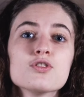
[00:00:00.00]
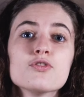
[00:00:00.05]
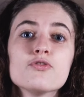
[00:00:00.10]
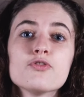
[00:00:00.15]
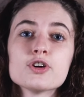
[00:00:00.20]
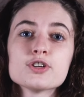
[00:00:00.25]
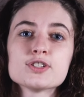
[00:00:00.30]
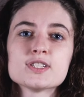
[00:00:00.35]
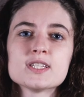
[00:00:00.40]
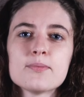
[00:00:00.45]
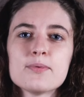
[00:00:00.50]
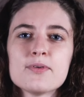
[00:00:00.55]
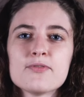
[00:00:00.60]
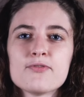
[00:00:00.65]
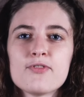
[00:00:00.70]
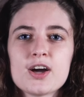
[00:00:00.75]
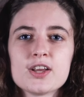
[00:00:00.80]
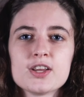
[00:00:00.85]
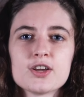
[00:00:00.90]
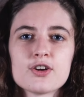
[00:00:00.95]
The first step
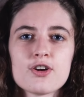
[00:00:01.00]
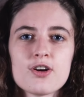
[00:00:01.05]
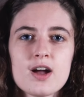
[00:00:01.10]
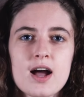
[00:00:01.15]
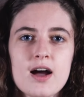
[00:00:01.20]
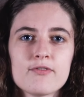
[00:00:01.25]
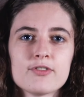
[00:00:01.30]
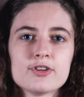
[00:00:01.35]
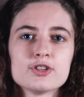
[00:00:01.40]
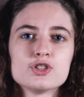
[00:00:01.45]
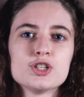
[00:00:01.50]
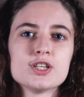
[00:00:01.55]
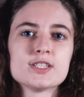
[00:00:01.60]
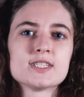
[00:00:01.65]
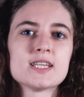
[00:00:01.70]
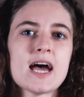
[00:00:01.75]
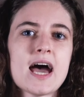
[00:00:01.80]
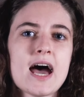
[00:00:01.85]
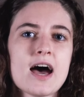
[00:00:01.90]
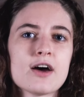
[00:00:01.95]
in finding our average
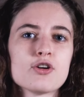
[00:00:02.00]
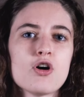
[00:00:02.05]
is to